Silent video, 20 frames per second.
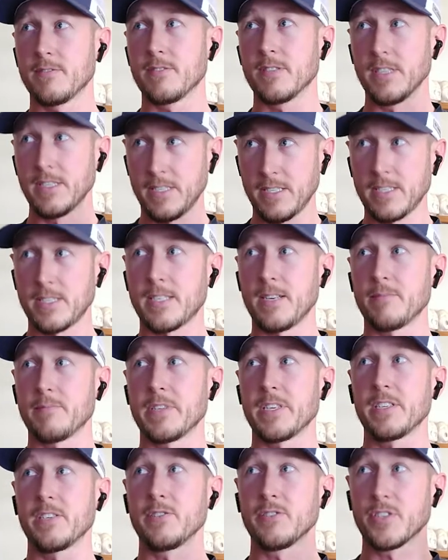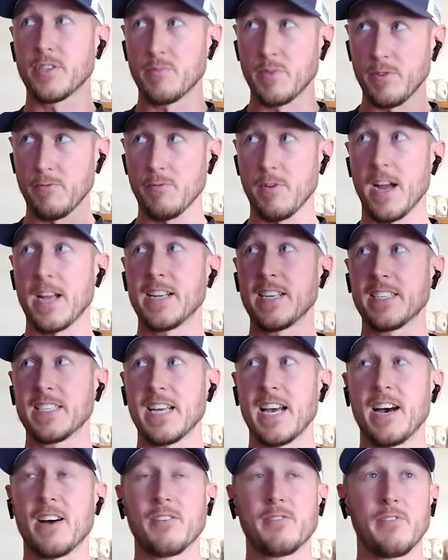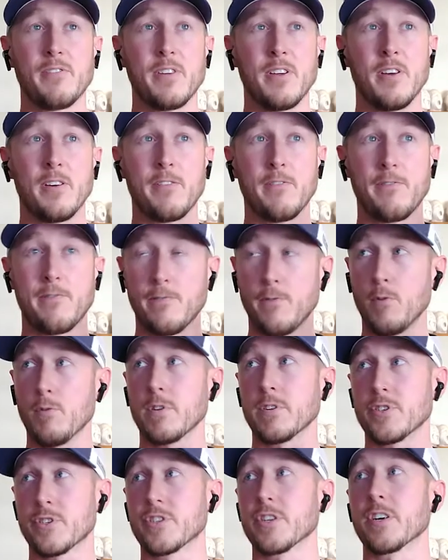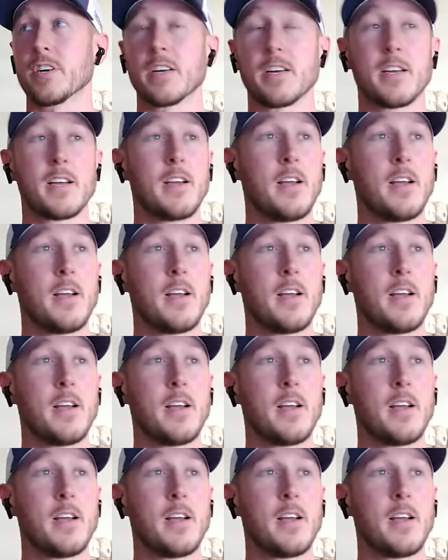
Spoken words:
This is something you should be writing down for sure.